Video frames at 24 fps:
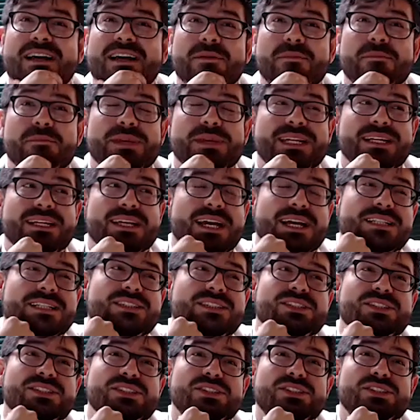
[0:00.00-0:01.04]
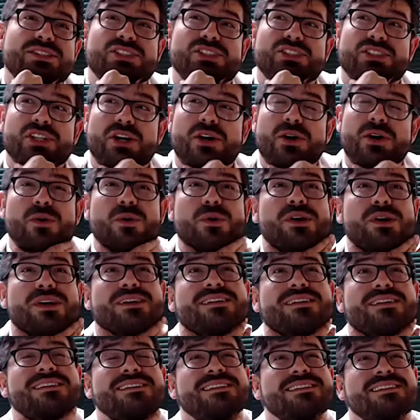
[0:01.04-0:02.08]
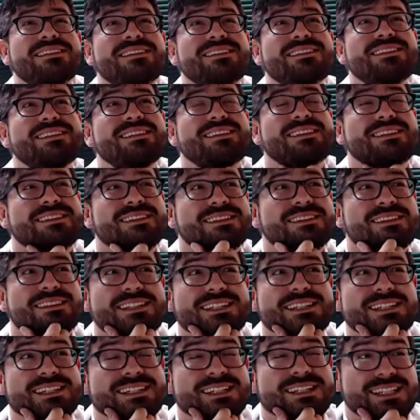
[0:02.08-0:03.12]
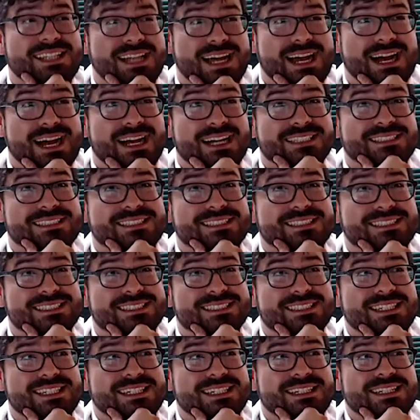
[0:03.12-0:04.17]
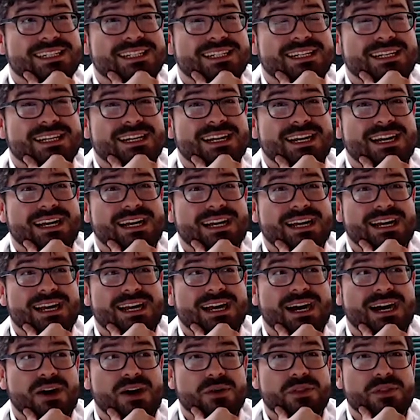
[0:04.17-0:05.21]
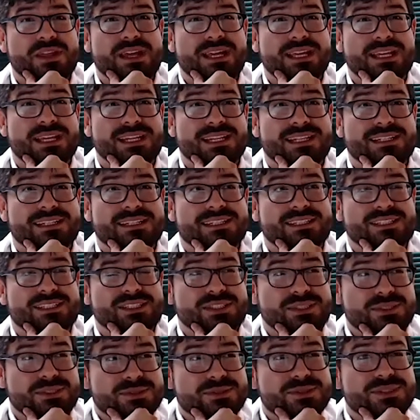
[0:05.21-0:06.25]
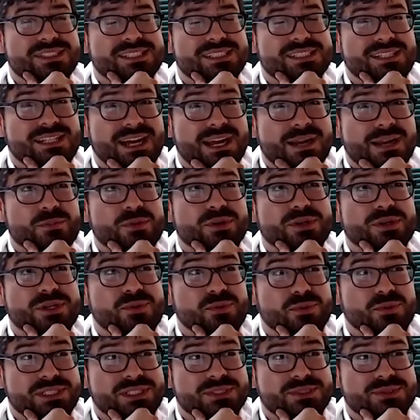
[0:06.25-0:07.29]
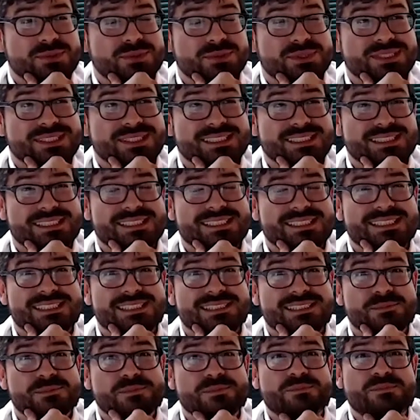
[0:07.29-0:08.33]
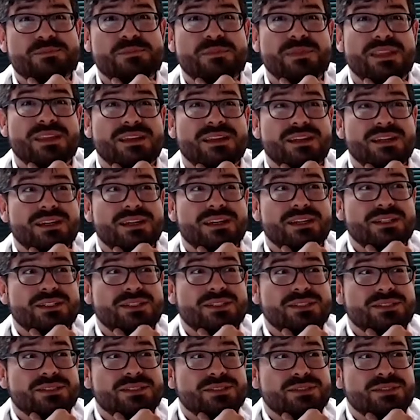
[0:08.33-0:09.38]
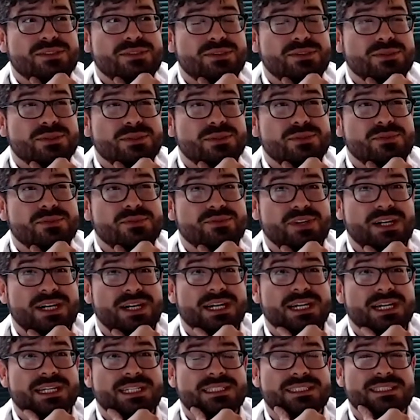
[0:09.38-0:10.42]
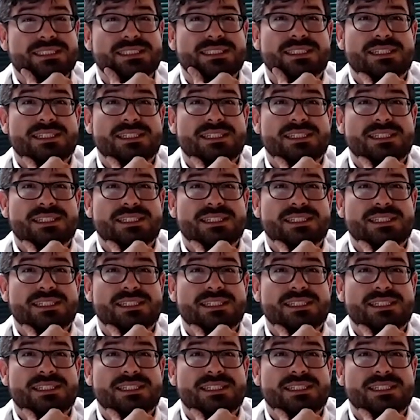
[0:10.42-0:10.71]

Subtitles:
begins to show the class how they can use the library resources to find